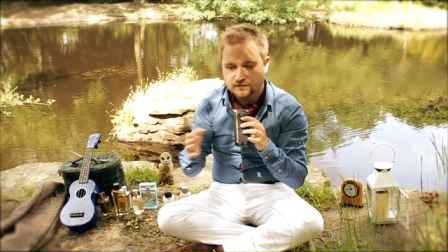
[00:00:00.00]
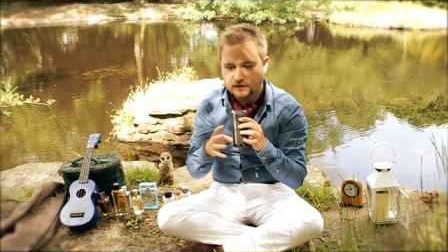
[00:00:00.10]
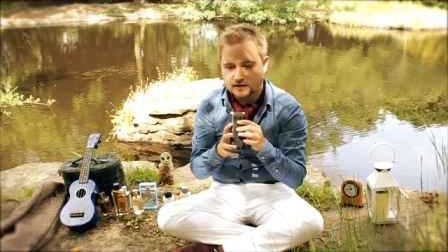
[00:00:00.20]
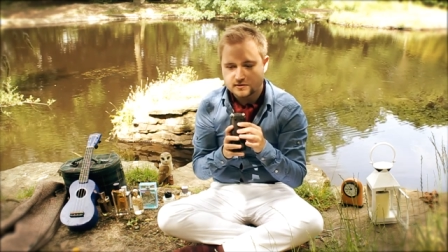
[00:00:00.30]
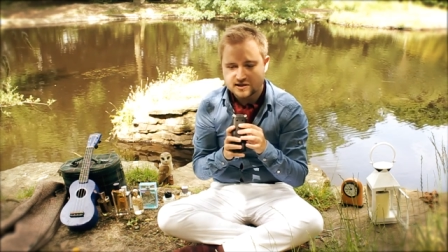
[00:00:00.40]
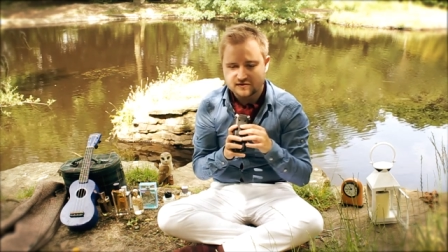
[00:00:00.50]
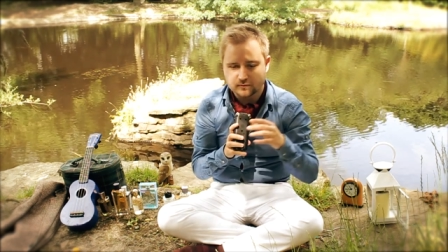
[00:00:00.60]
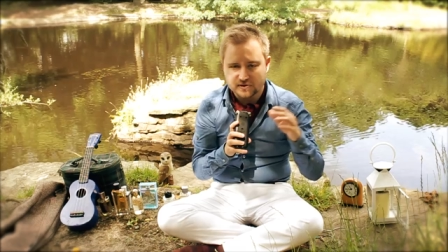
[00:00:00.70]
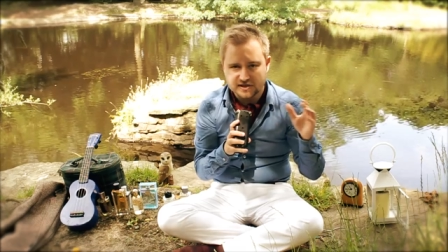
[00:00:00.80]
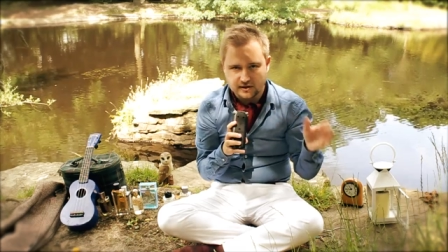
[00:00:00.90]
fragrances
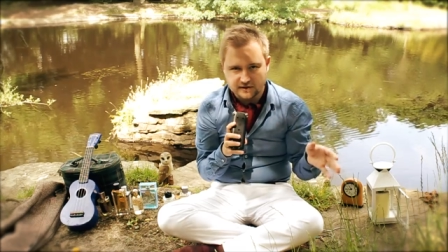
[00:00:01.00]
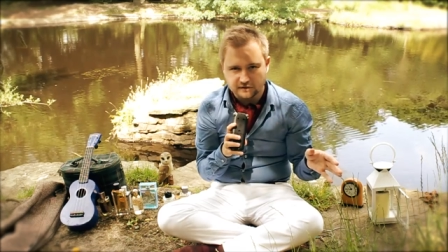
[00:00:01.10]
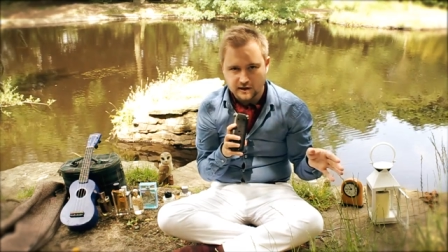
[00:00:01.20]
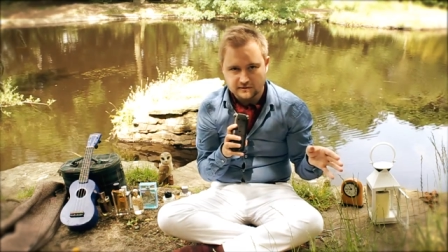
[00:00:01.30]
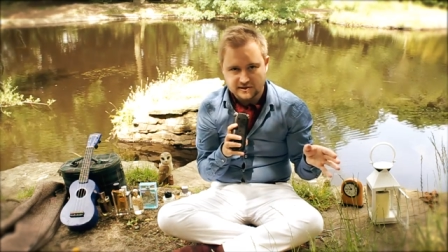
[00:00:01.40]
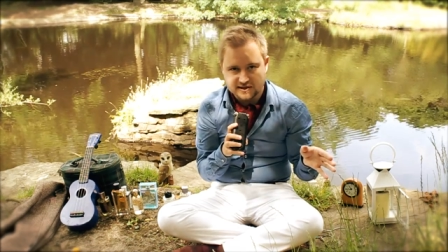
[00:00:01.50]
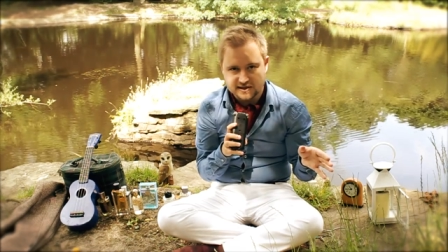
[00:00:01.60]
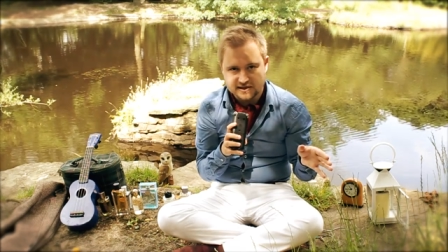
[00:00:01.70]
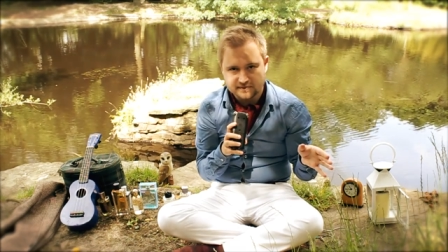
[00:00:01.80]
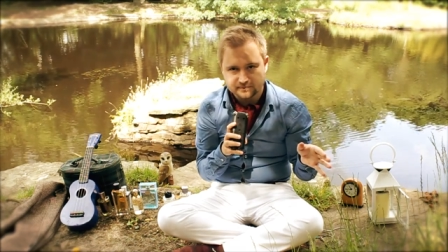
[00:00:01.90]
from designer
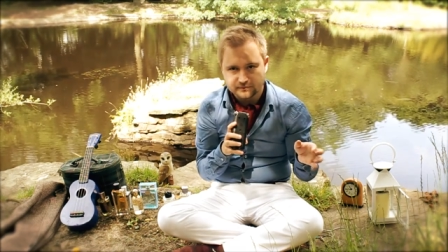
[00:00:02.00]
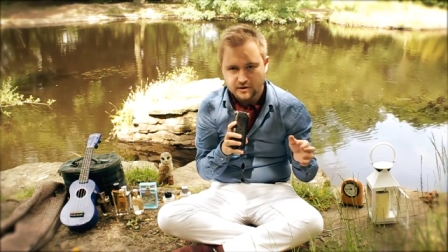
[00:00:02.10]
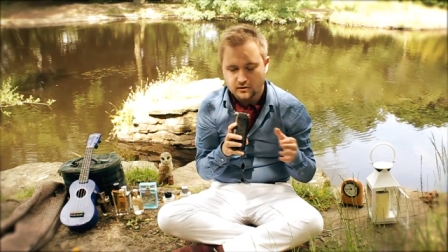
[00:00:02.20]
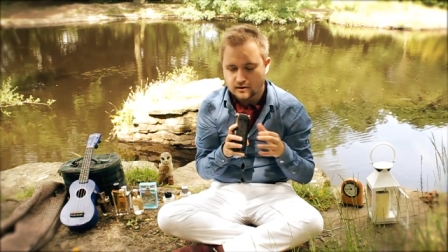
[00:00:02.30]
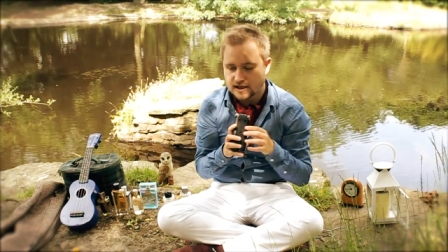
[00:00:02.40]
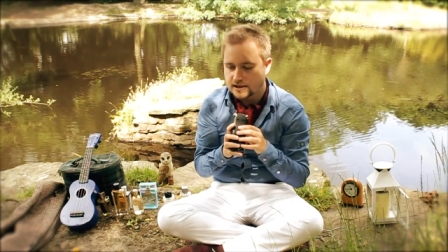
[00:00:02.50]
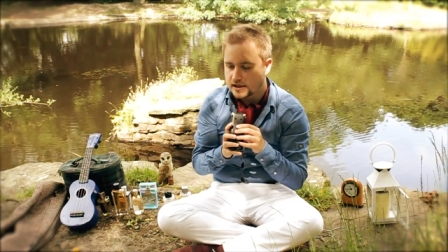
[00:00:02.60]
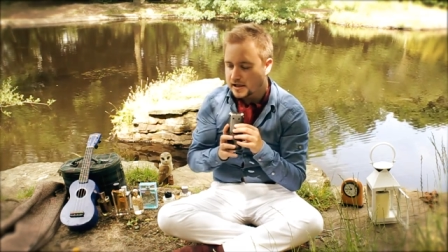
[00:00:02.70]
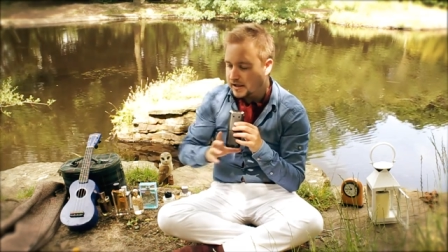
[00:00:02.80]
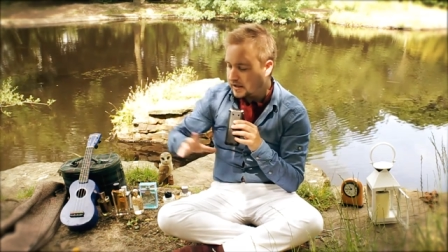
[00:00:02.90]
fragrances. All right,
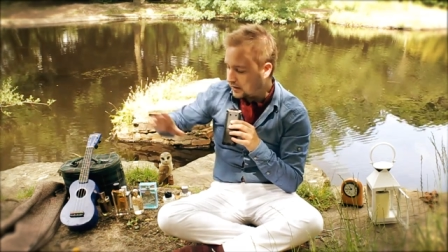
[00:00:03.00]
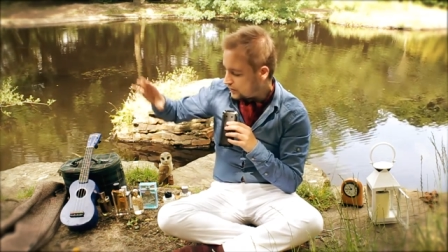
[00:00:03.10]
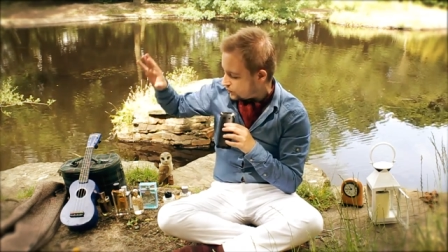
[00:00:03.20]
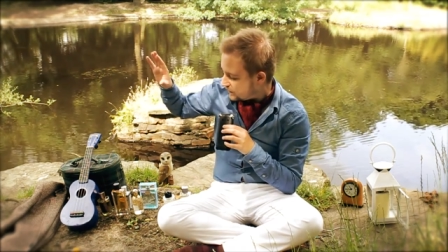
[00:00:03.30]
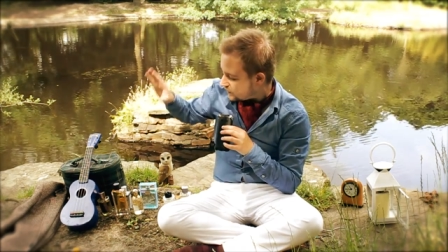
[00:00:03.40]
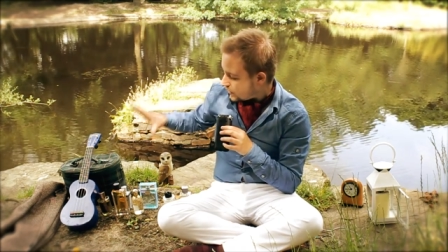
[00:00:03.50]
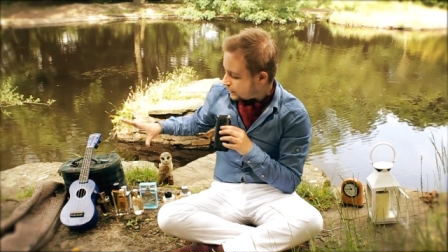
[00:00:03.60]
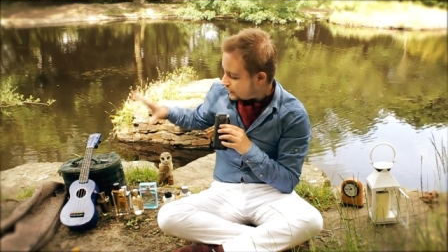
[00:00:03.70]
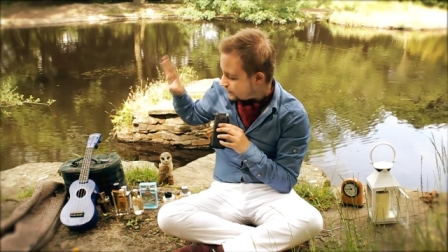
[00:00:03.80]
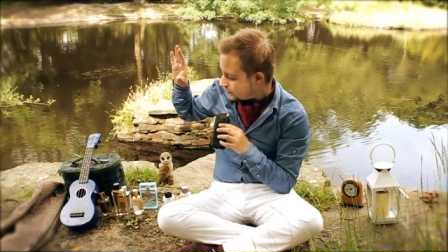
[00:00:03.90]
we've
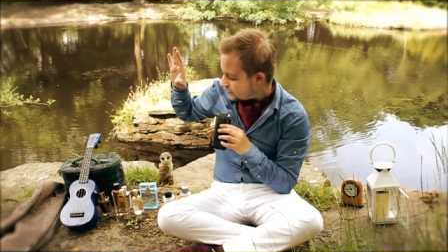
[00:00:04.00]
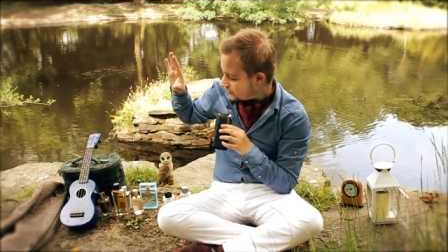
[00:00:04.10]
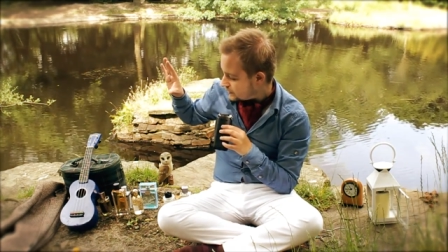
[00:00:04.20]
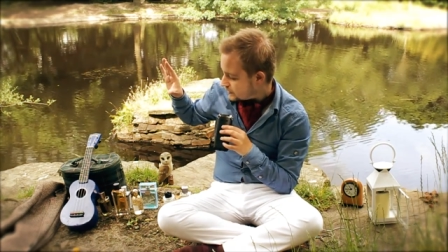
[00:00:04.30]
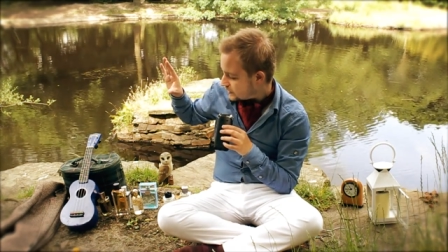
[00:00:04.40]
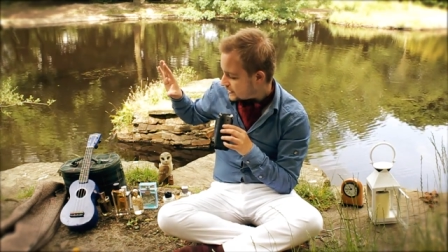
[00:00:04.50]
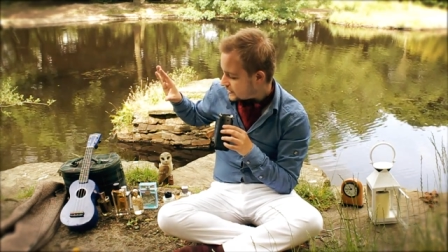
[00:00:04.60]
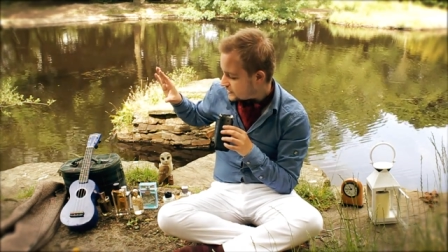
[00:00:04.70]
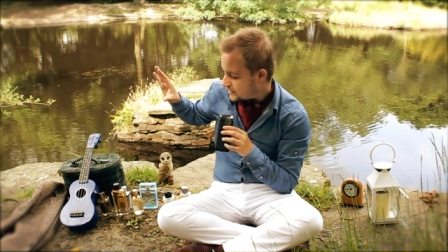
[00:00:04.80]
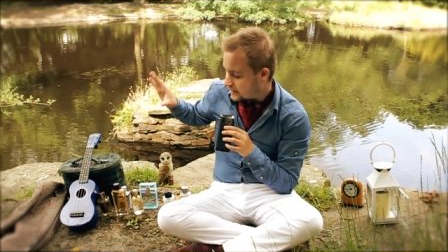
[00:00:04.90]
got
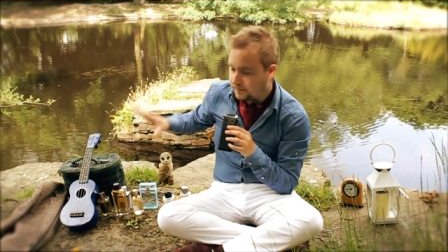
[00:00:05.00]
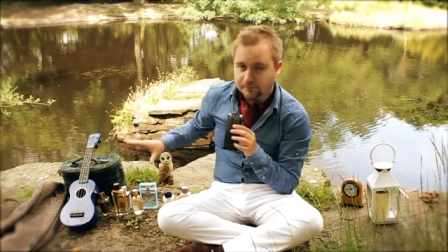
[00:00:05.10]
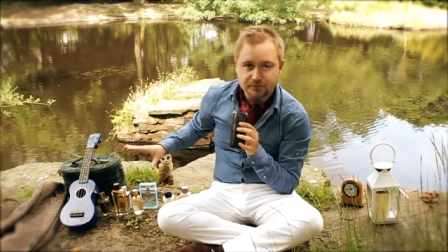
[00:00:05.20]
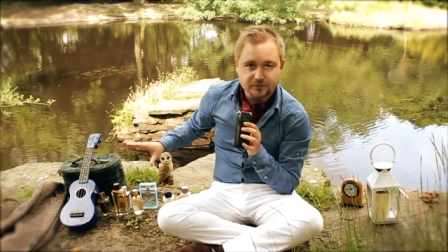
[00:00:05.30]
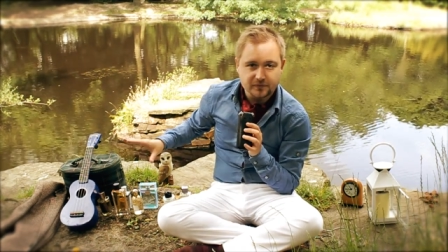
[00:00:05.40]
some